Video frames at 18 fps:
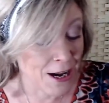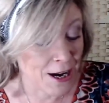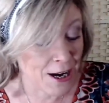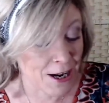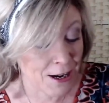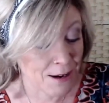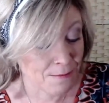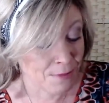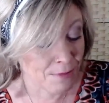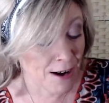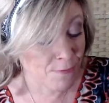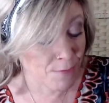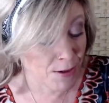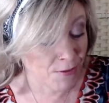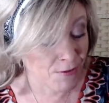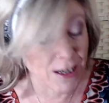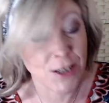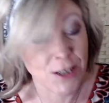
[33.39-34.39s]
but I've
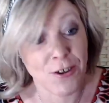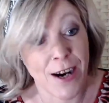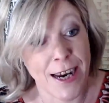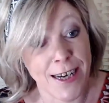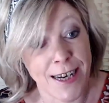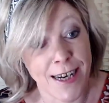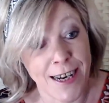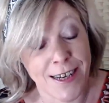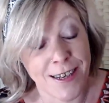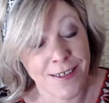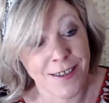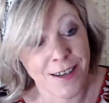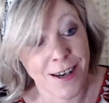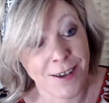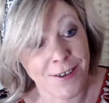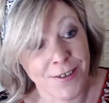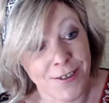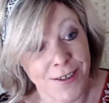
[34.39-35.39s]
been retraining as a
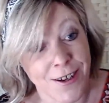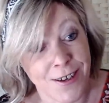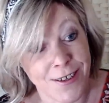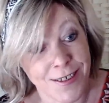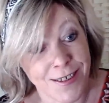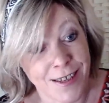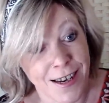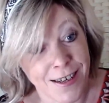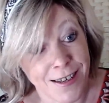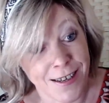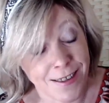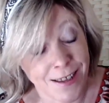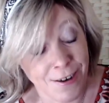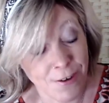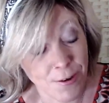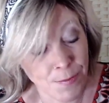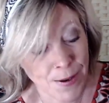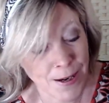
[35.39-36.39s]
counsellor and
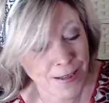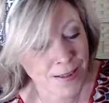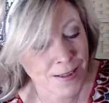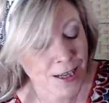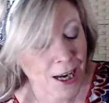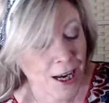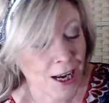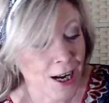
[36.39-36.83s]
psychotherapist,